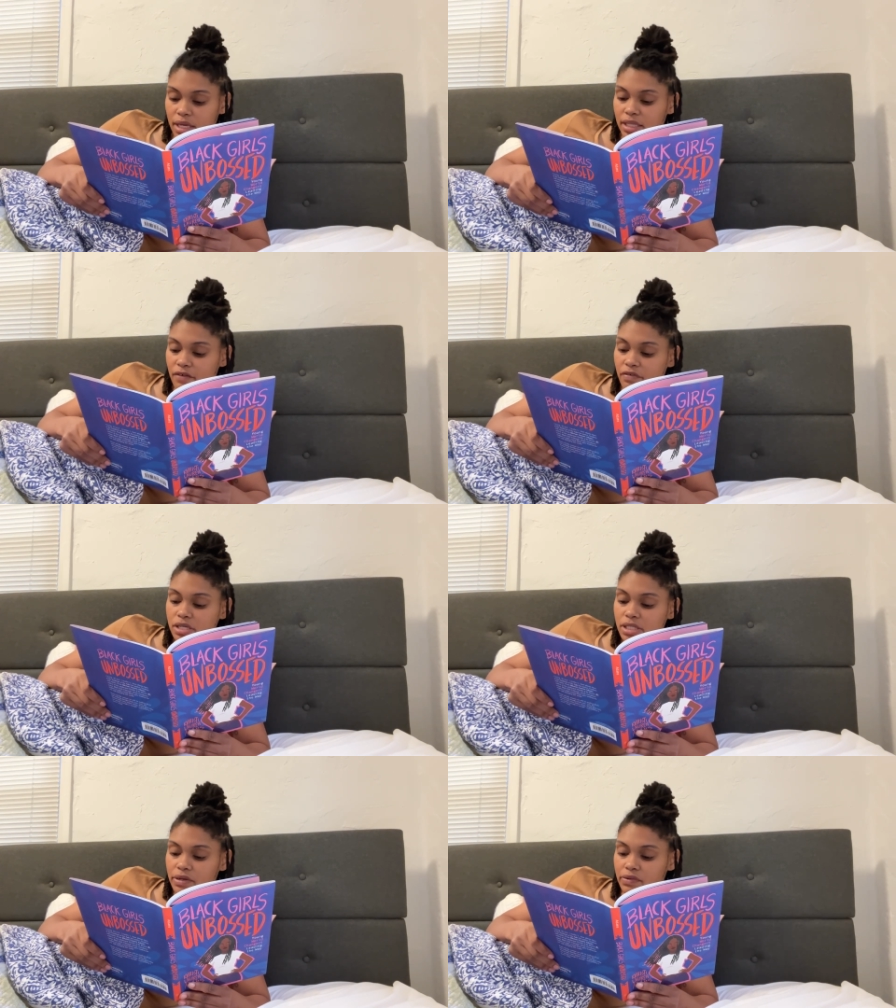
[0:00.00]
They
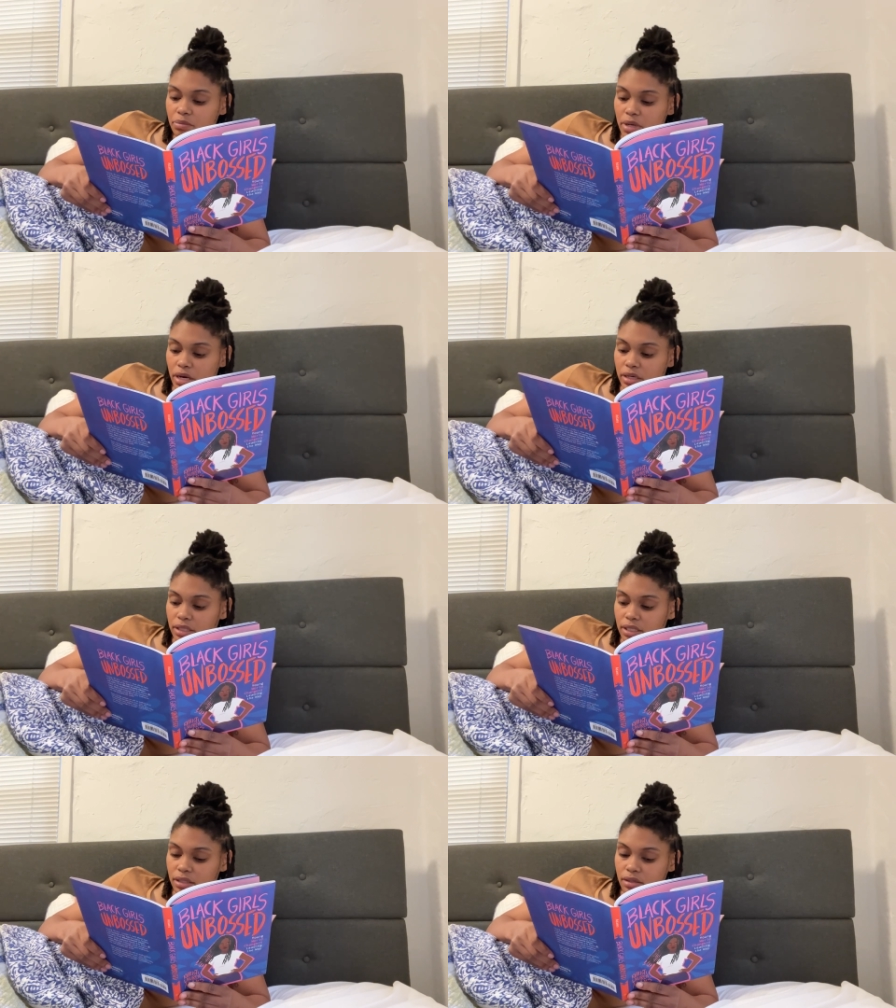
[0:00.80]
first lived in
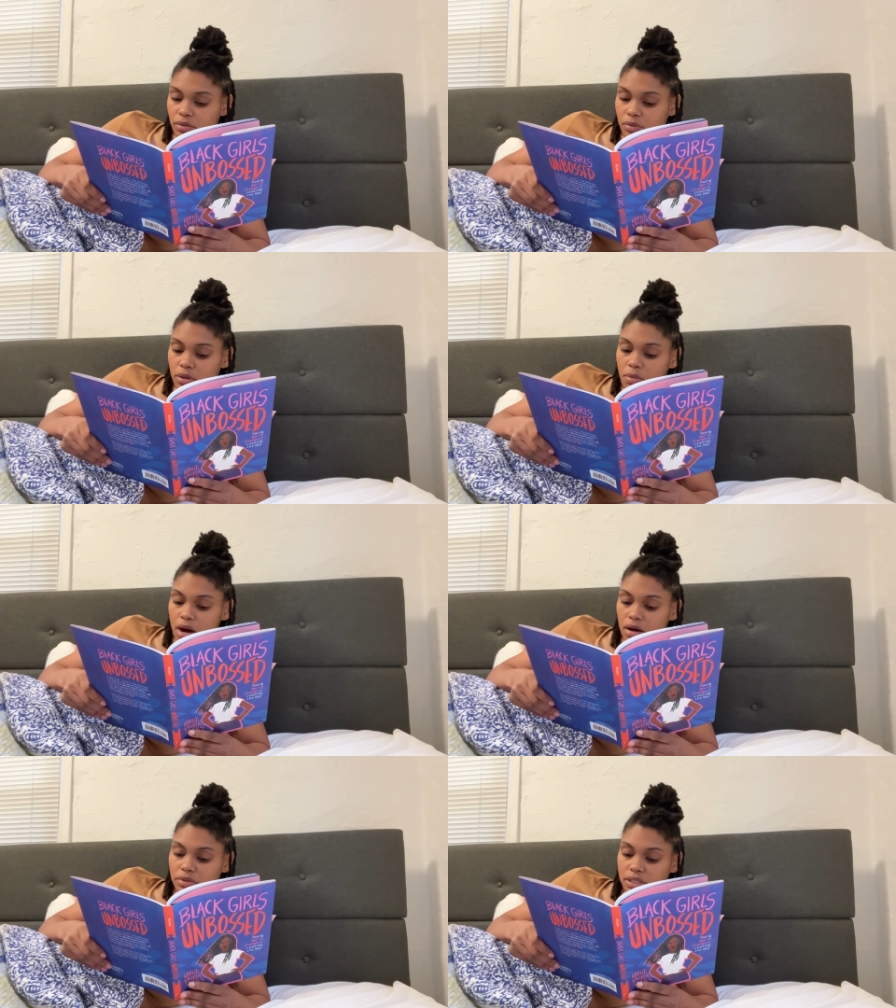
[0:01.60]
Maryland. When
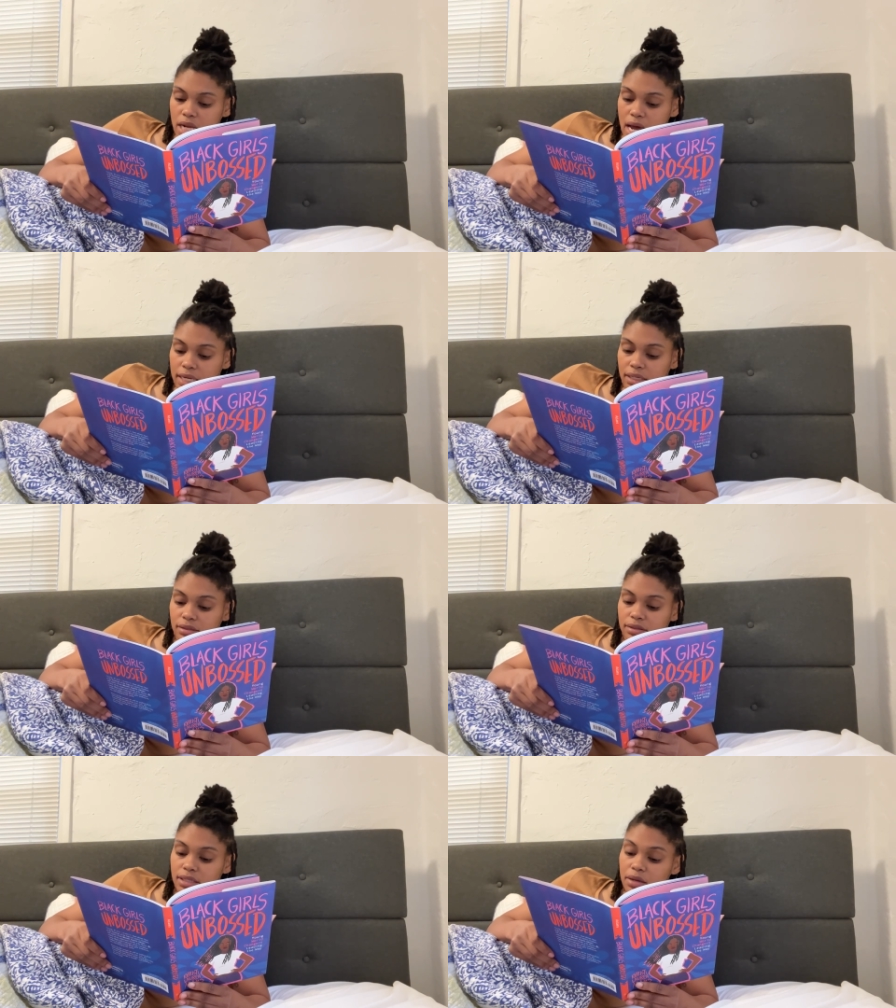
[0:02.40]
Amara was nine,
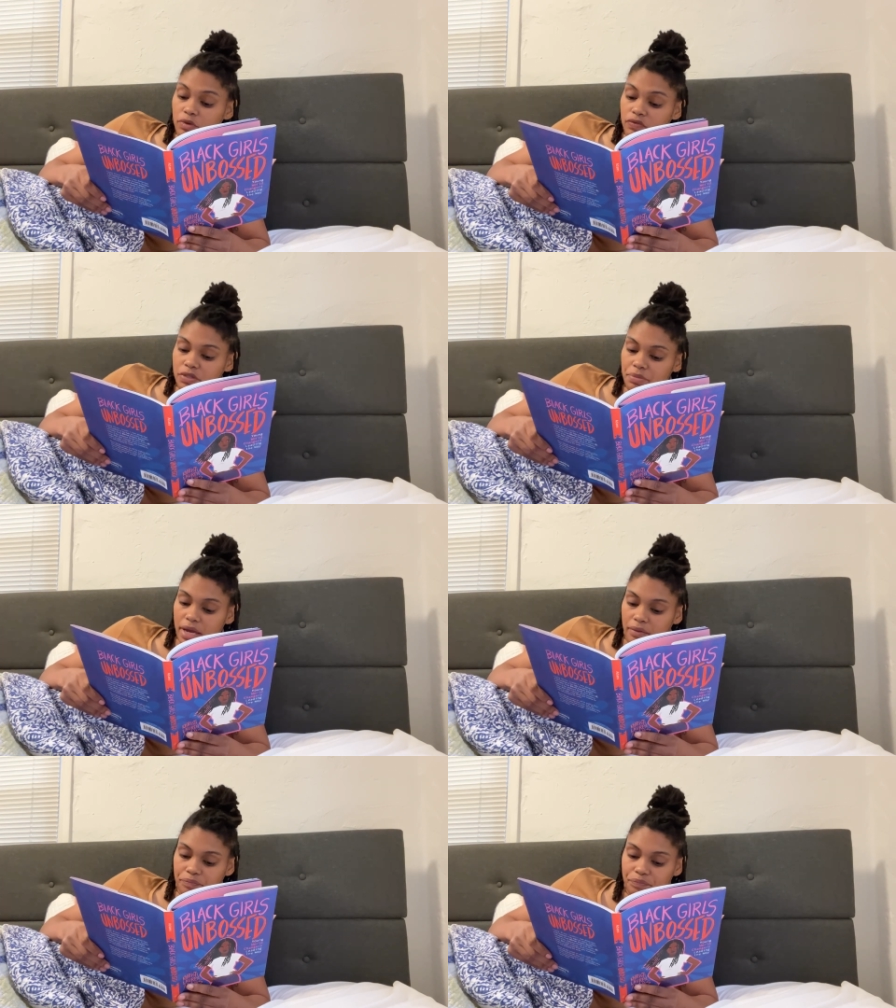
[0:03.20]
they moved to Maine.